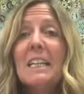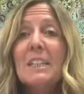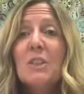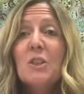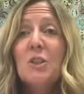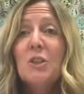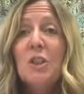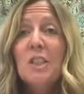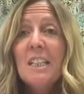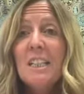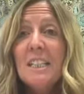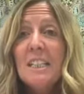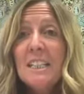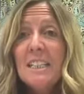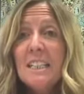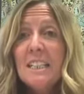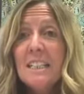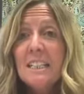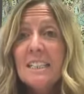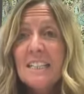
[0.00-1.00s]

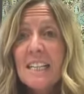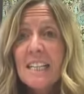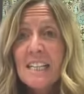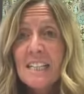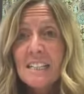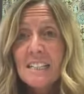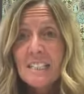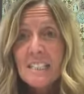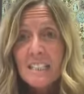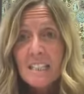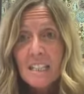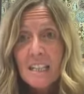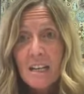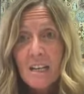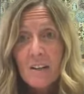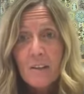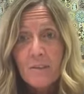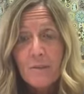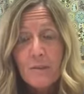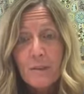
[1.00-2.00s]
Jesus
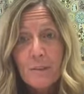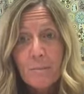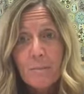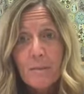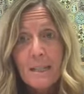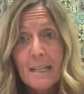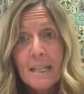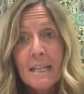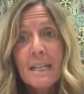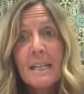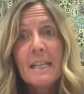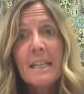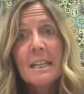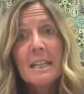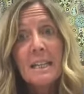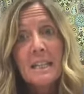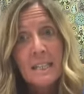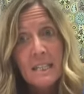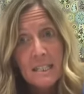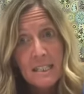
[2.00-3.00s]
loves me,
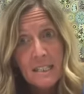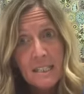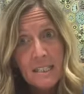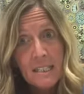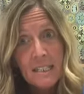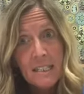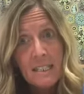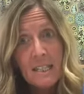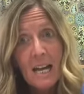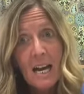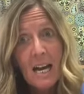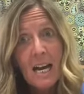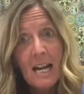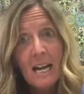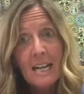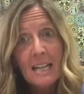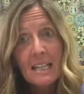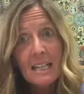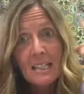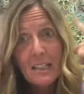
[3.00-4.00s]
this
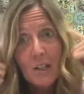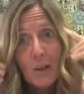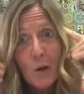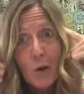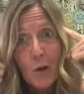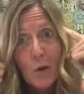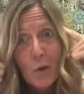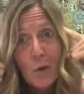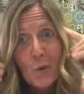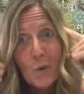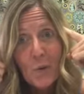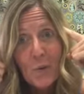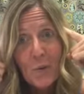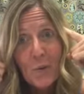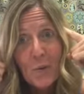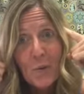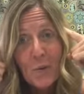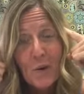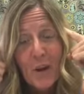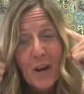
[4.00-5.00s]
I know,
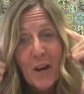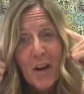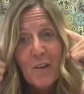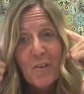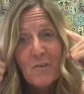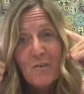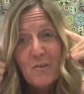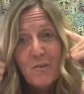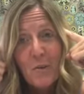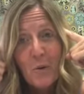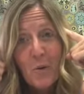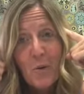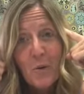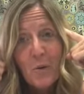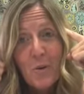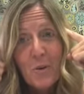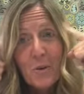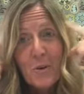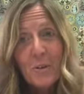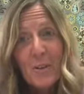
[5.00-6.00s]

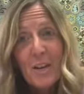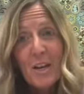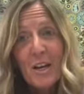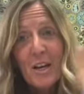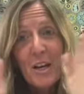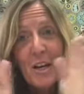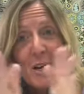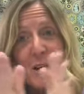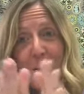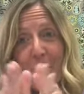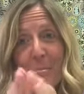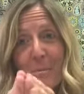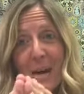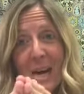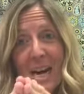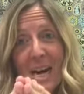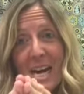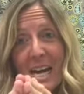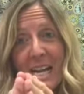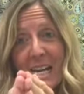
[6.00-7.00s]
for the
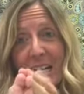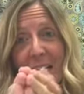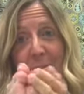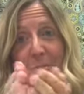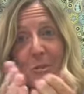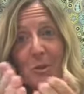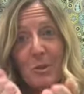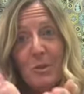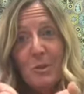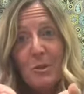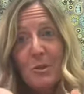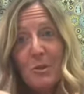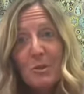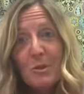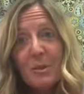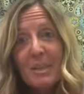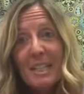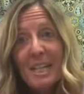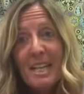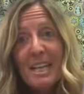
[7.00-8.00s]
Bible
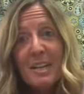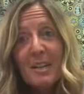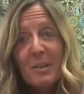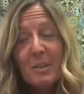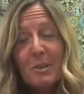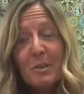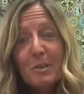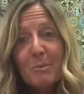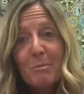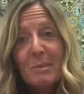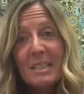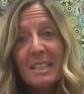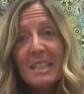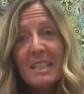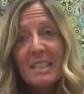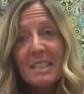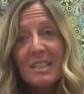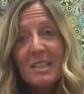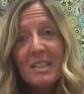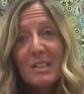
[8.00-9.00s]
tells
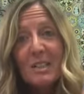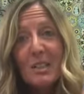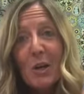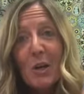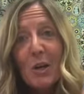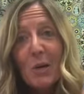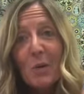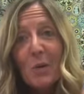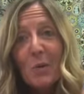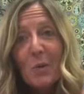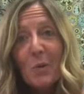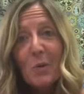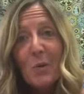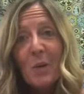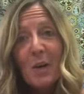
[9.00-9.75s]
me so.